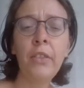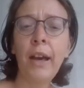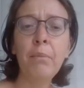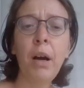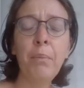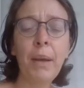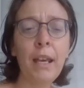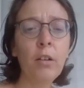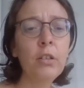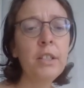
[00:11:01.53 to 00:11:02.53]
that might
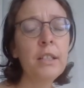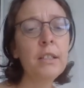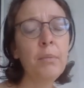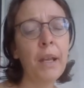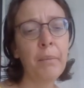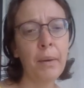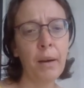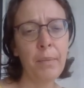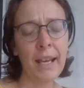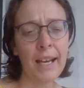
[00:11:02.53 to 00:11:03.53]
be autism, that
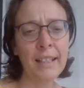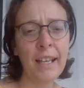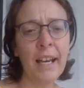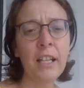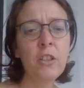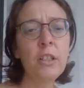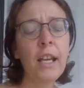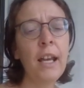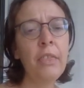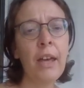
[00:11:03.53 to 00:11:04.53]
might be
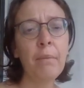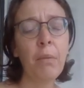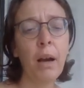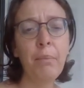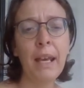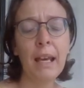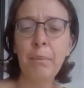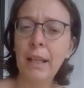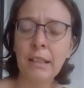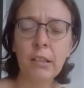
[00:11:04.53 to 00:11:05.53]
ADHD, that might be a
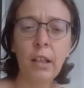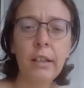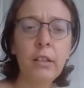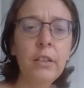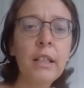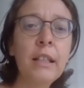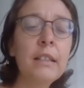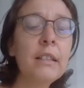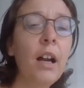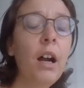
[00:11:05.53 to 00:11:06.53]
mental
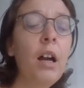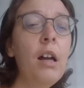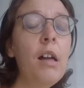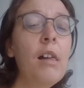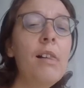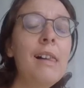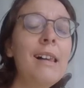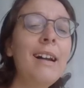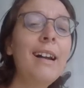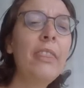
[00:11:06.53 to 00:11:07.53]
illness.
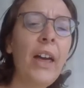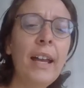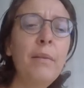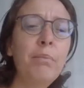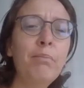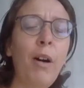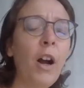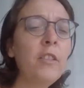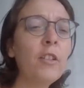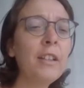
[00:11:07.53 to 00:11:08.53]
They
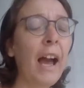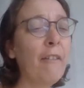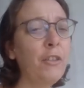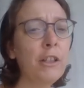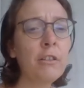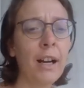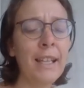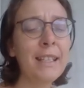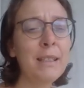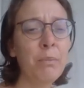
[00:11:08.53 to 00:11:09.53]
might not have the
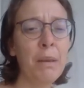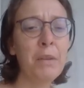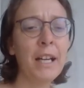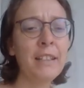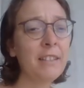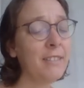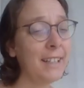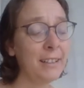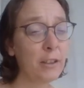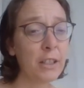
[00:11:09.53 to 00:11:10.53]
greatest memories
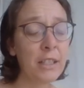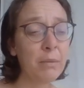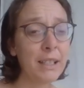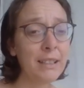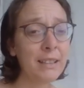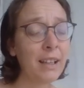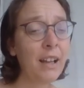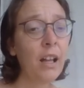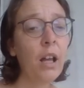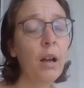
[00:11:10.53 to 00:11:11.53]
around Christmas
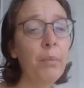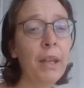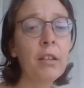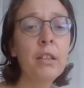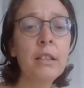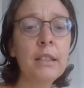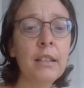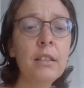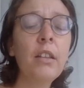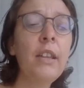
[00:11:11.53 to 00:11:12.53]
because
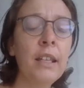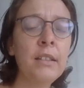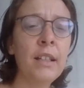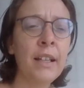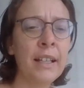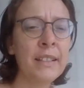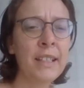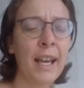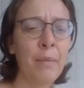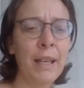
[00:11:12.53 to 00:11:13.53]
until the NDIS
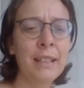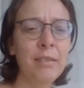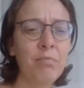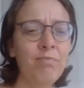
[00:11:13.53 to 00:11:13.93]
came in,